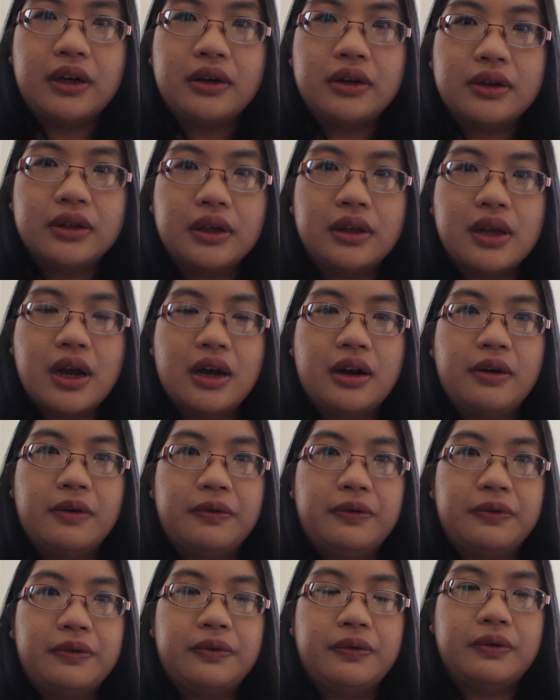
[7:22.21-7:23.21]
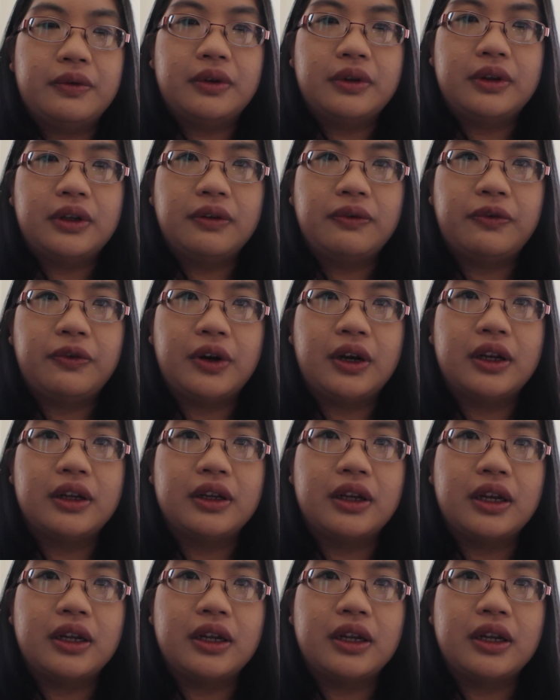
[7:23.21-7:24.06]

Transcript: And there's a lot of different